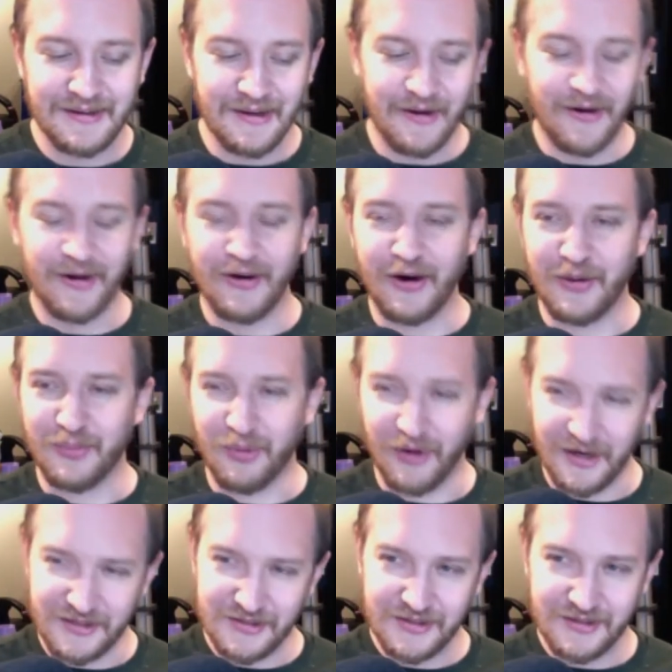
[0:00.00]
are are
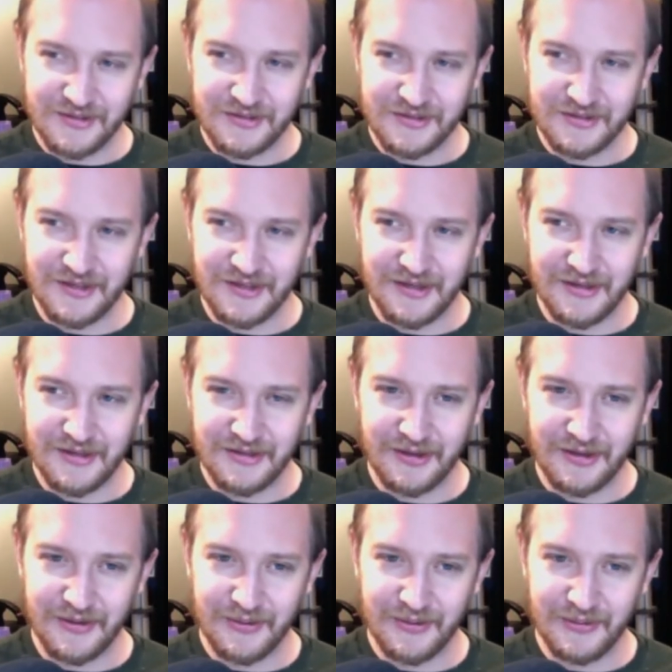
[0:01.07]
presidents
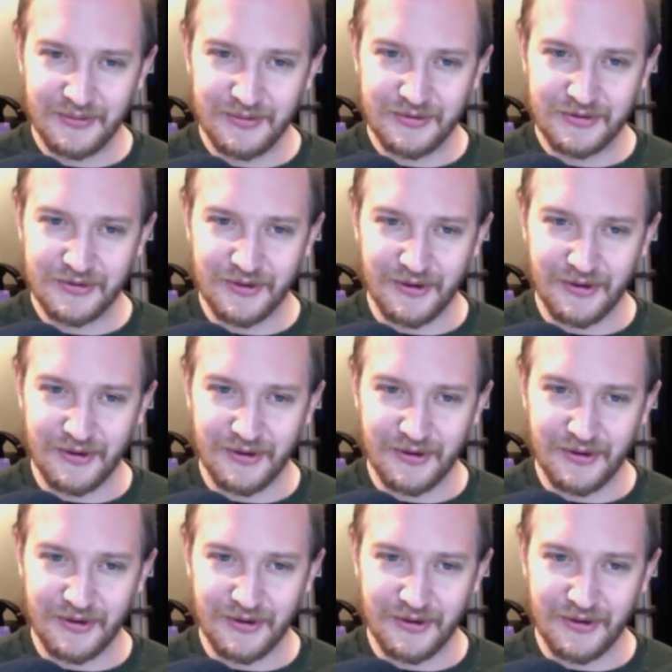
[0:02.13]
indigos?